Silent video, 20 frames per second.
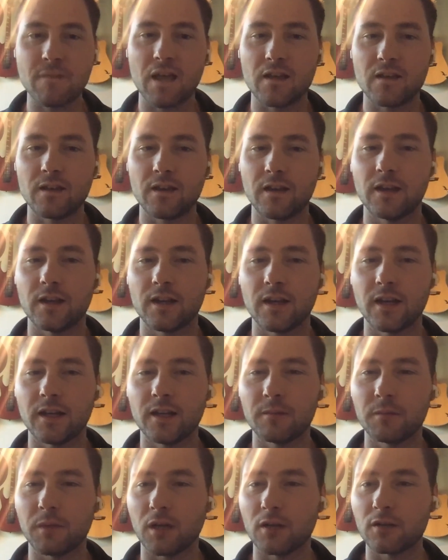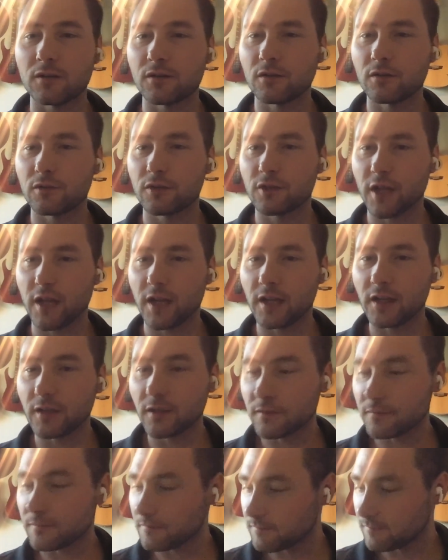And I am also
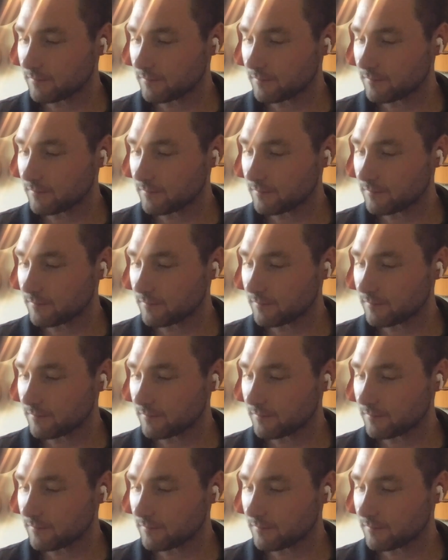Jake.